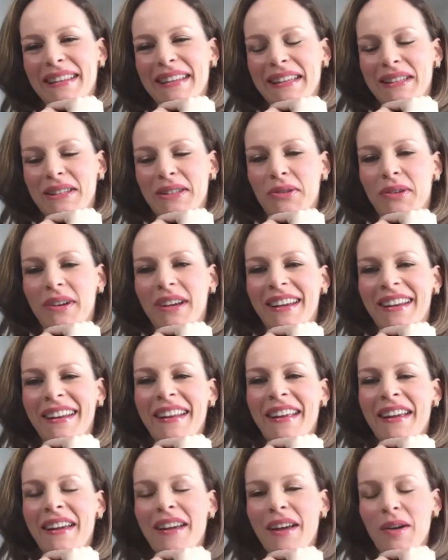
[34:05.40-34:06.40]
That's great.
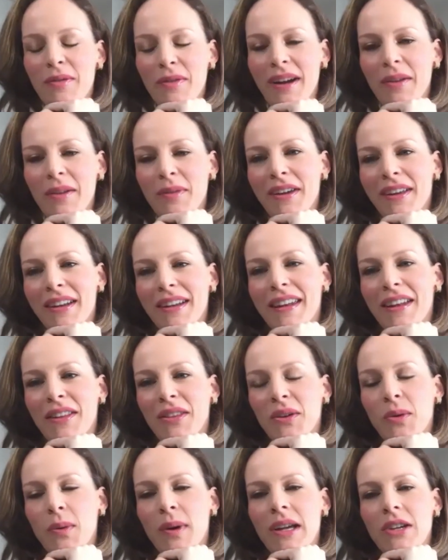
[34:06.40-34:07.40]
Ryan, we got another
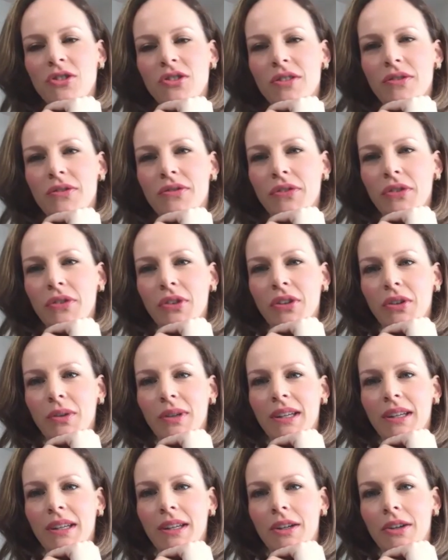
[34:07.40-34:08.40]
question for you
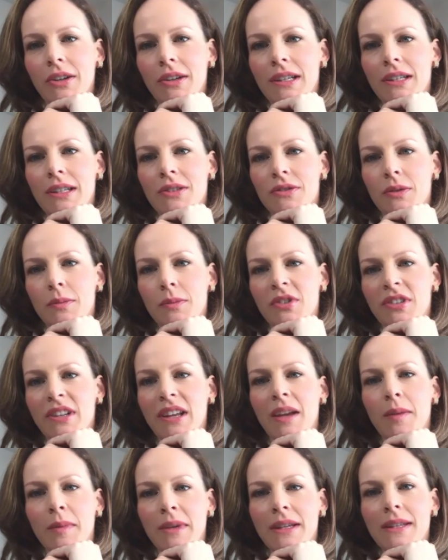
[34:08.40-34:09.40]
here. It's from
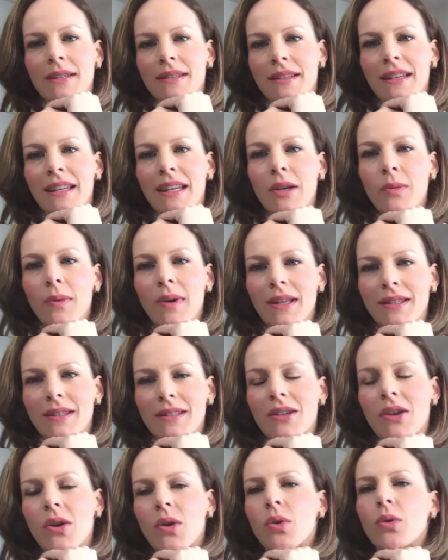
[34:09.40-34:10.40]
Seamus, and he wants
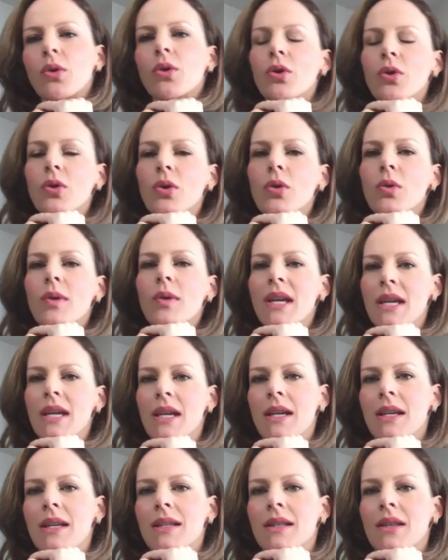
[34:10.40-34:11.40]
to know, who
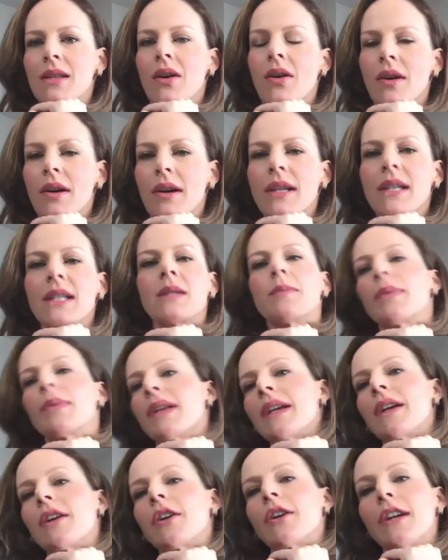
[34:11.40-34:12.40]
is the hardest
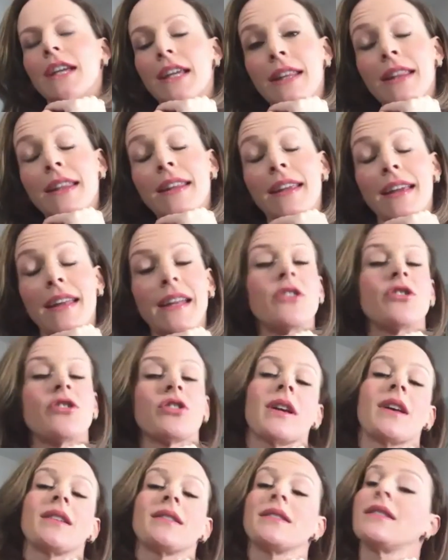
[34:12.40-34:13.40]
player in the
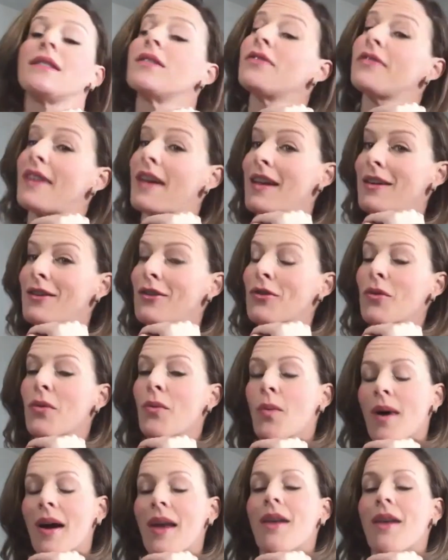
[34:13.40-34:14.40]
NHL to defend
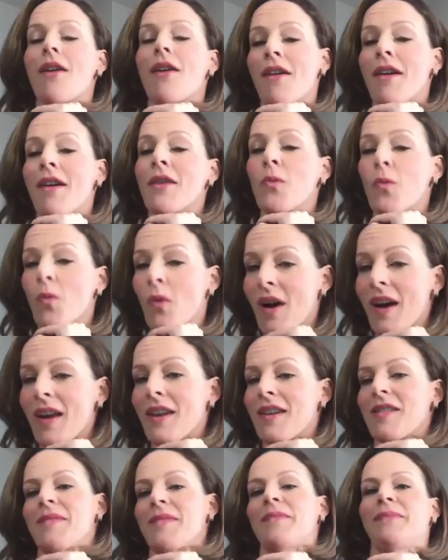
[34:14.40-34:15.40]
one-on-one,
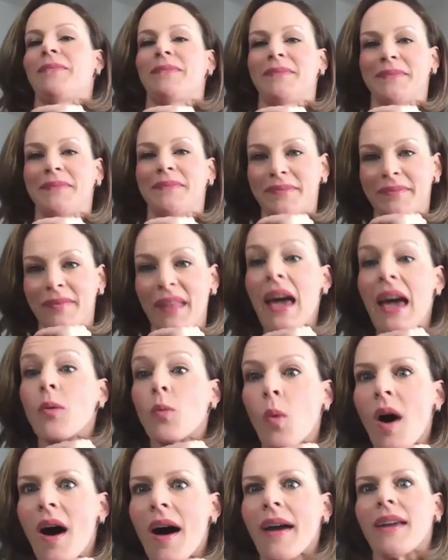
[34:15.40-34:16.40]
and
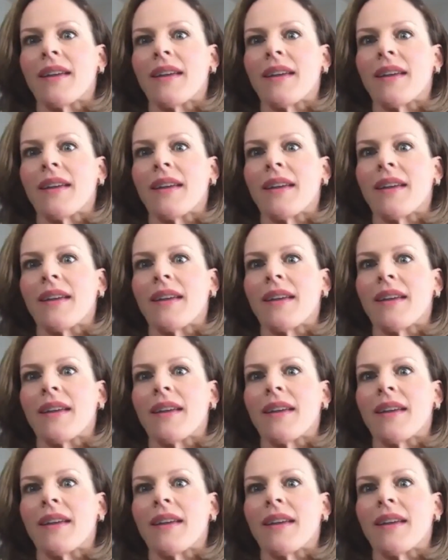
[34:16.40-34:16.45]
why?